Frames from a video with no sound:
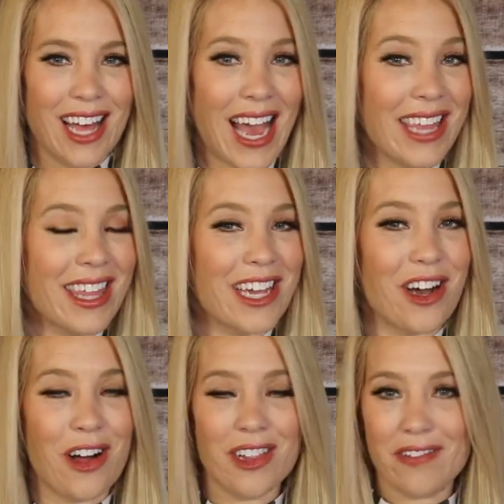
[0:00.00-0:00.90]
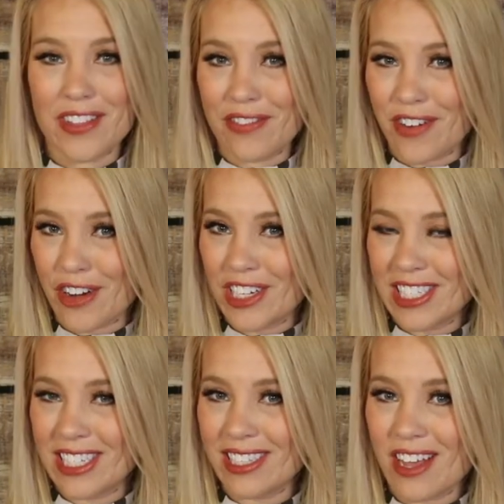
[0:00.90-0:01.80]
I think all of the
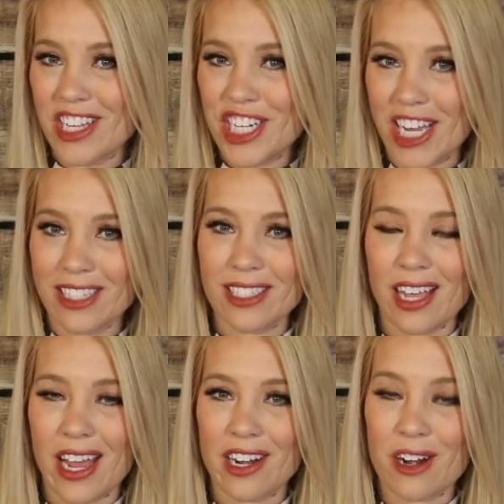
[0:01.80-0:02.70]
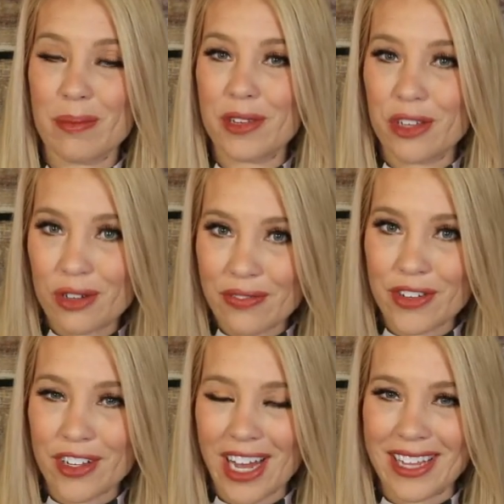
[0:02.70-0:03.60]
fragrances on the Chance line are
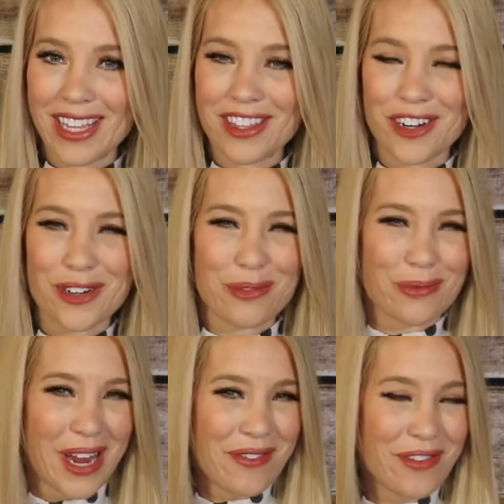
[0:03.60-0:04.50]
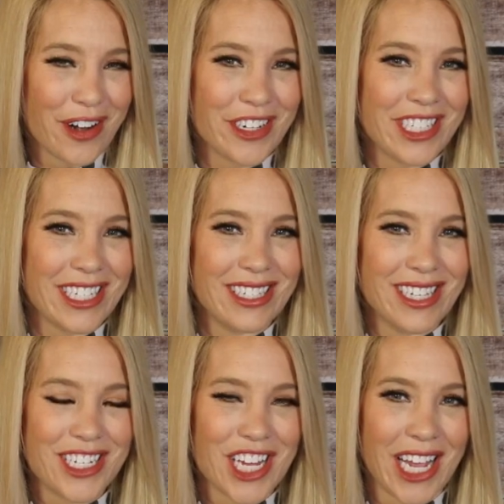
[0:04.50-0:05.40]
beautiful. I think they're great
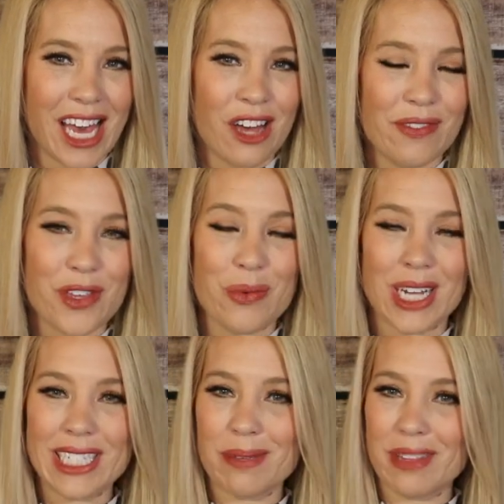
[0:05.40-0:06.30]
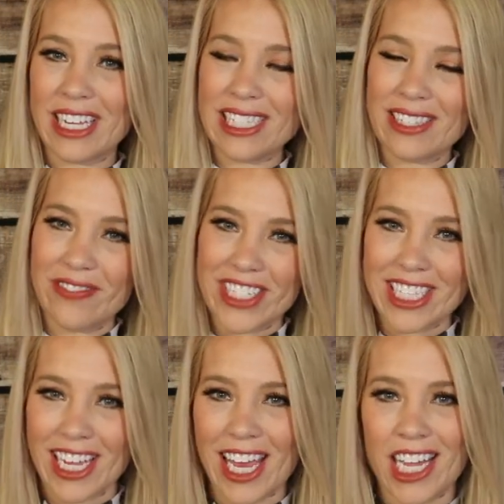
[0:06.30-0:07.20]
fragrances to check out if you want something
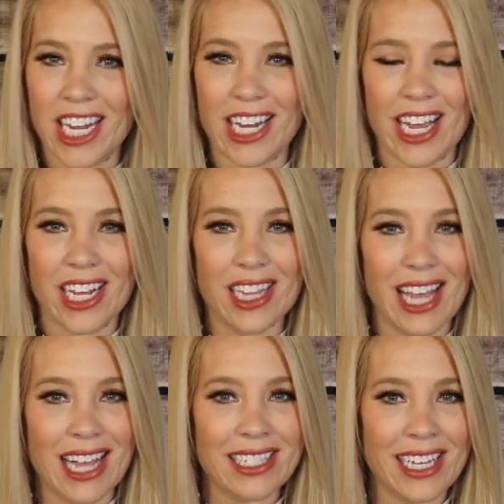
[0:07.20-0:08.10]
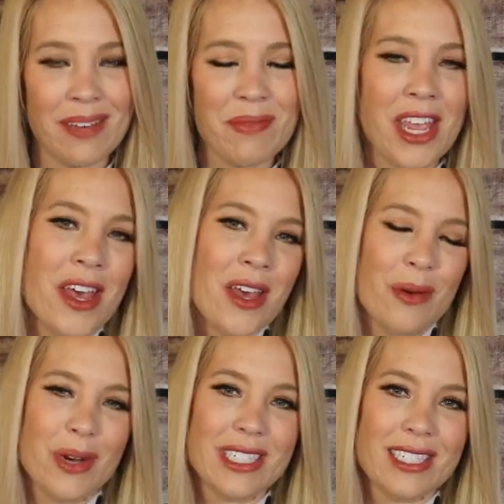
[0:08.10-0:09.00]
sophisticated and classy.
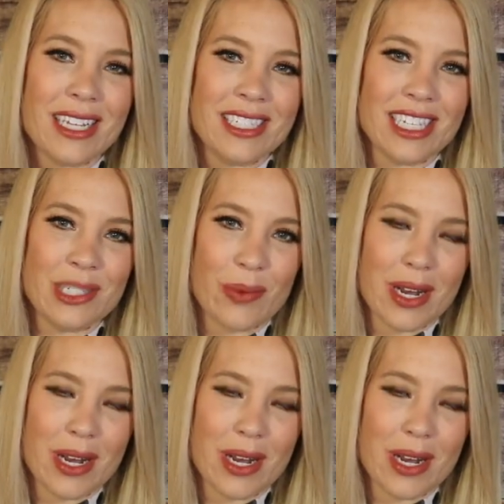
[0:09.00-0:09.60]
What sets this one